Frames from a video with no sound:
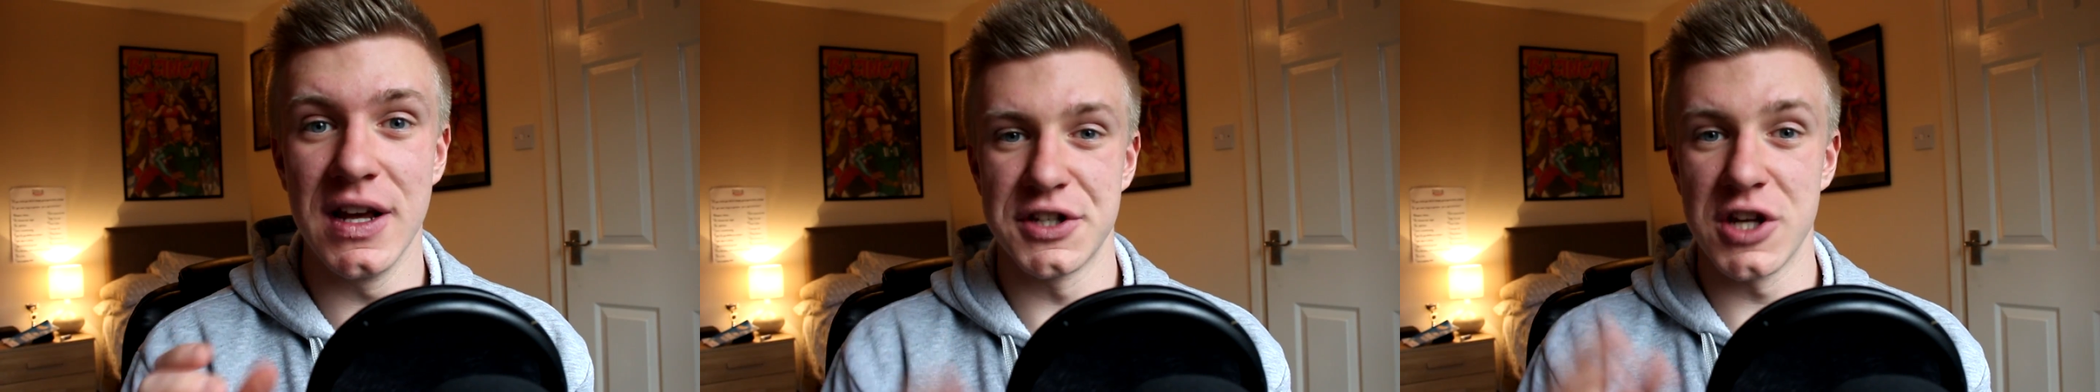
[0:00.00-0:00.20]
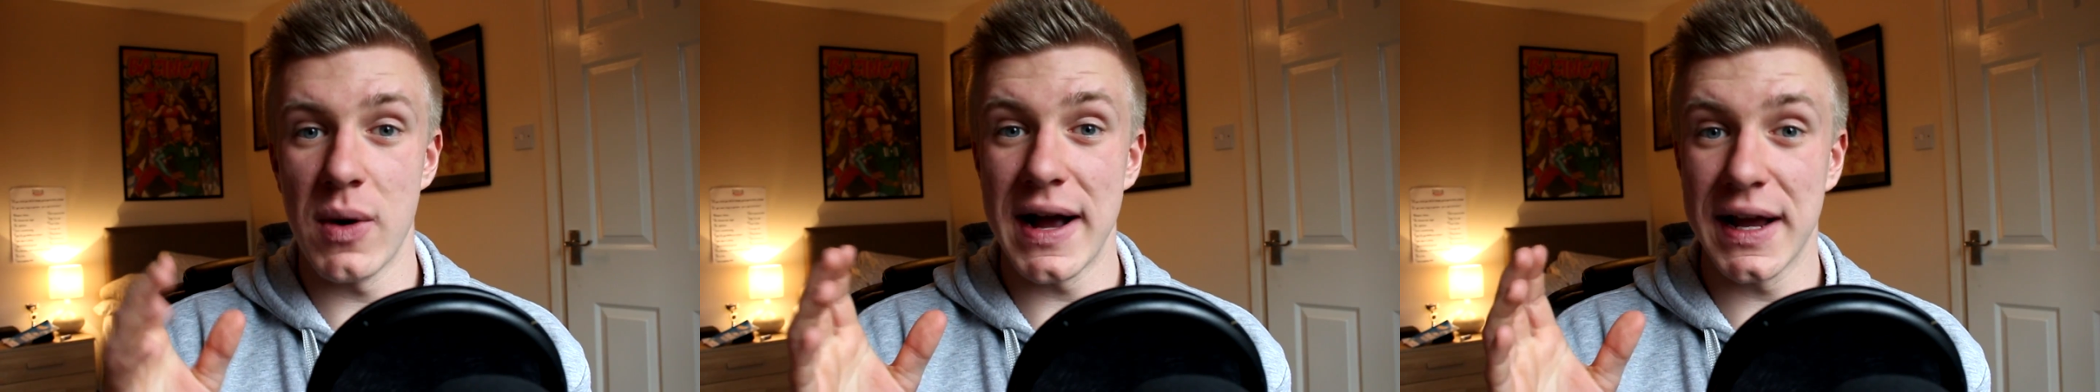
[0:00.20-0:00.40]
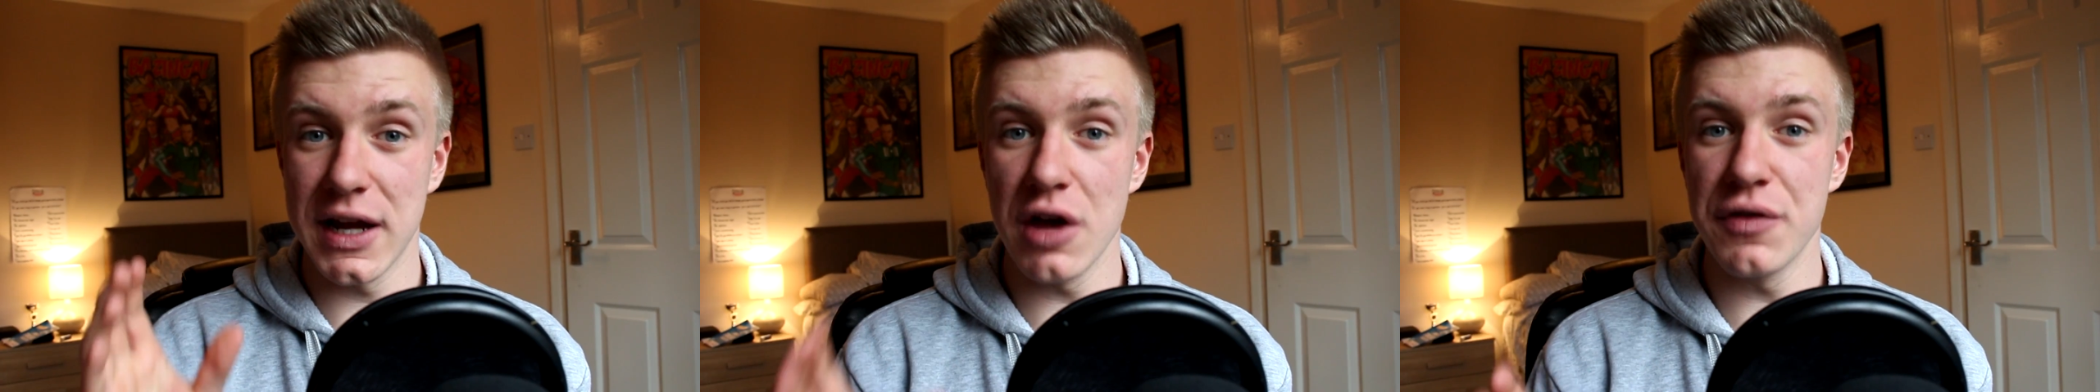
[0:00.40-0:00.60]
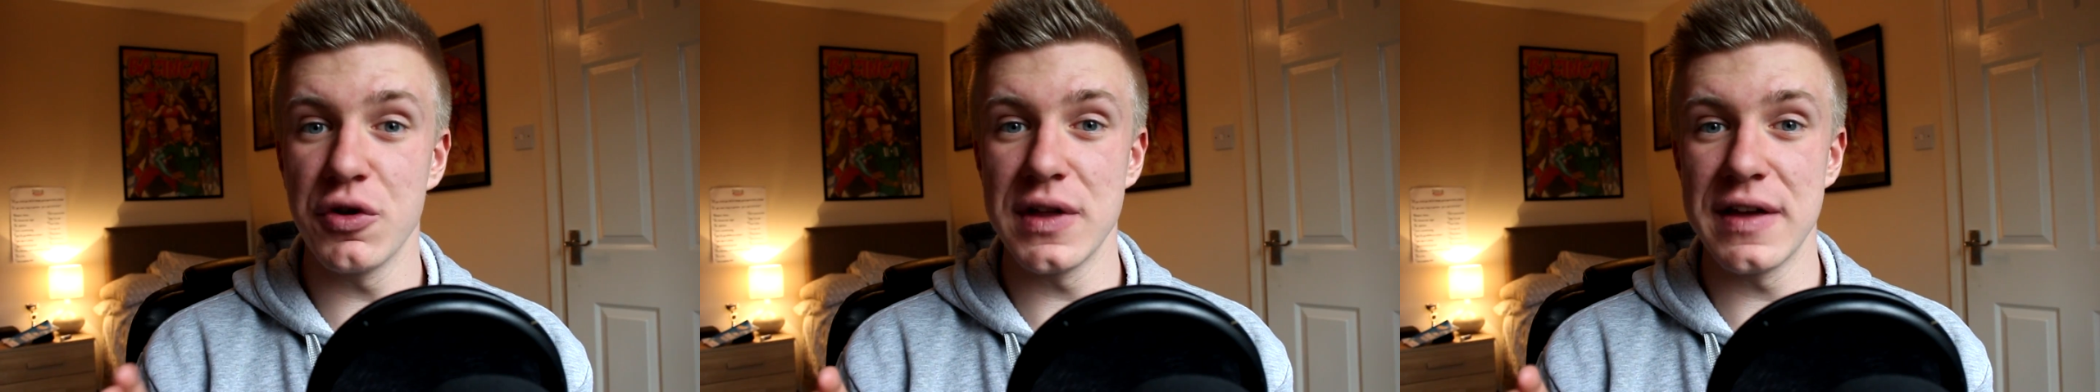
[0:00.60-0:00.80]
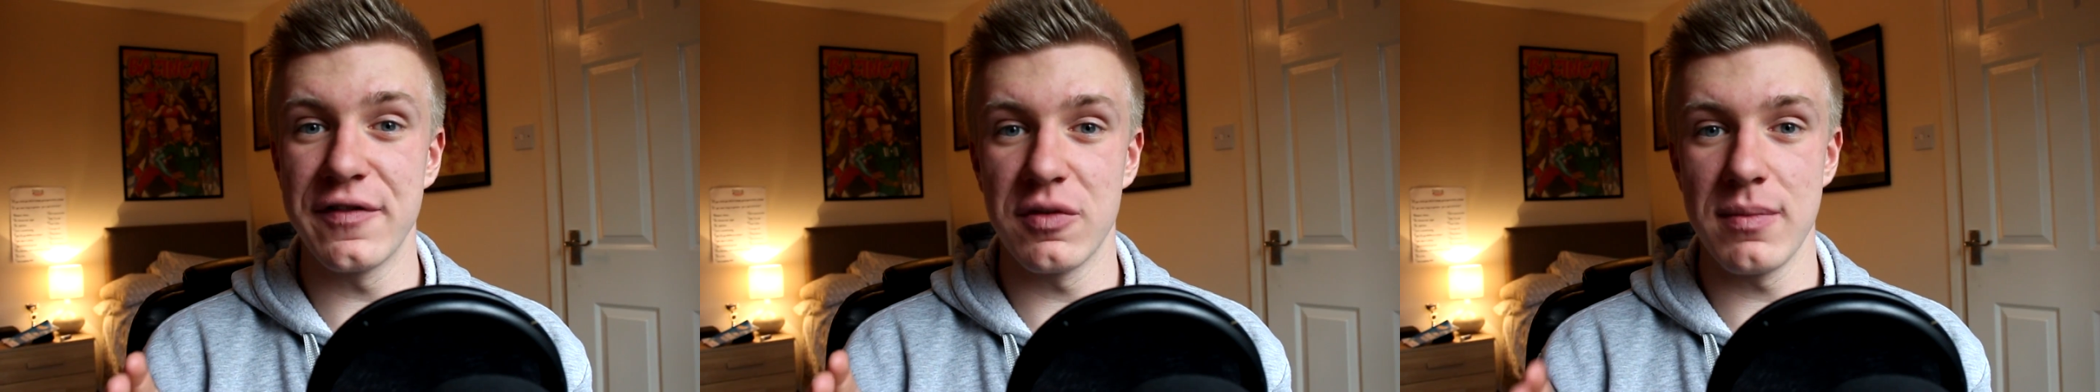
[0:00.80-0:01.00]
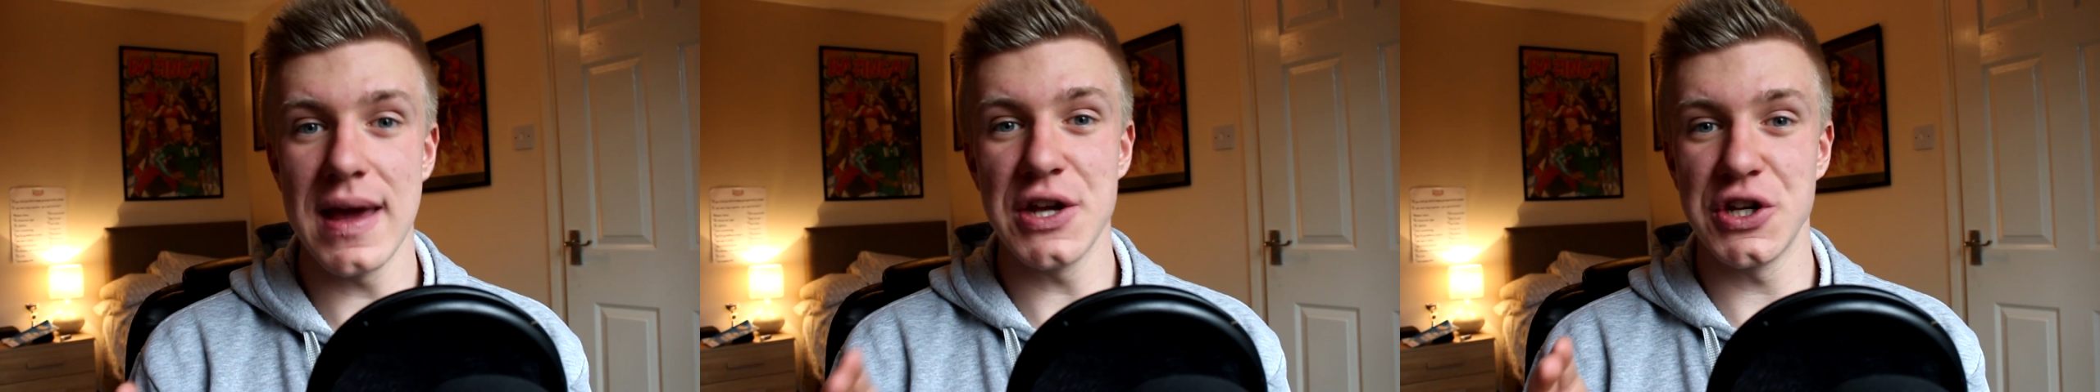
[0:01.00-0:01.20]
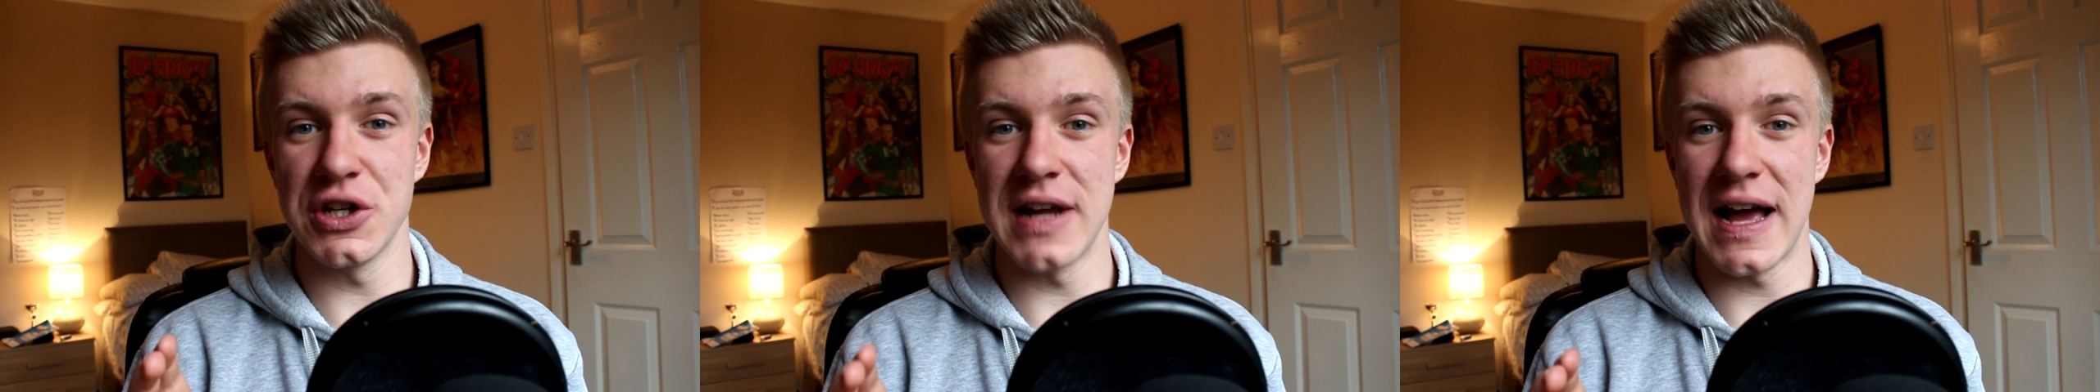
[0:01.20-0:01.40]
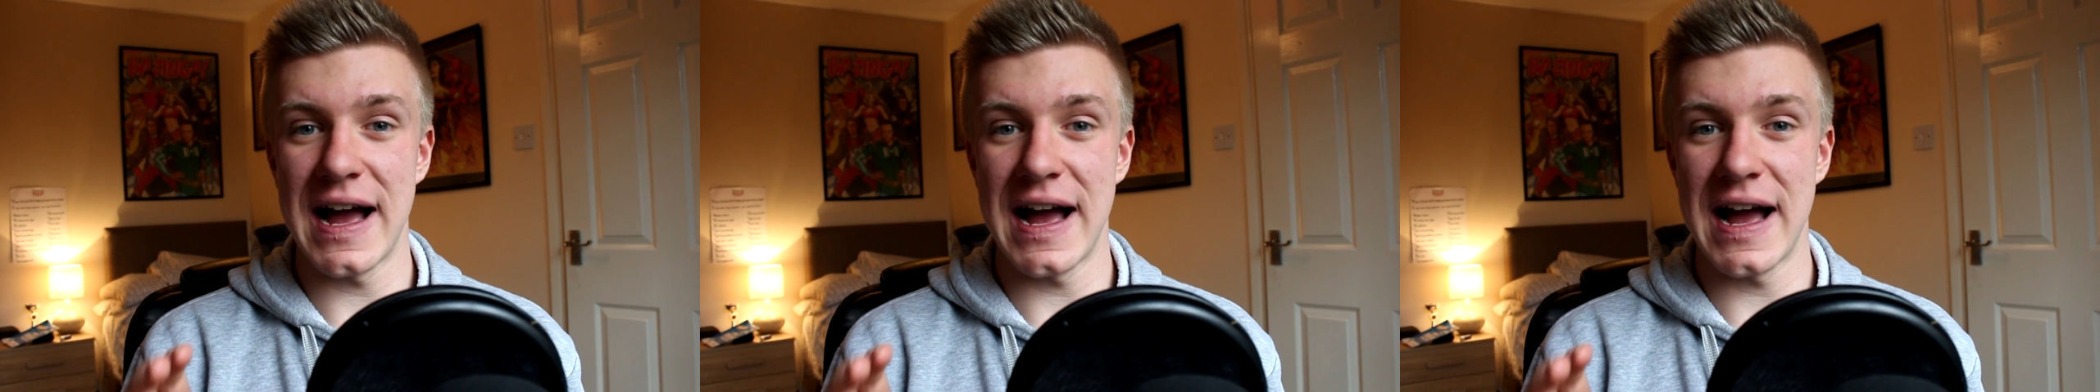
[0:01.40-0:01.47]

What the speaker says: so I can go through the information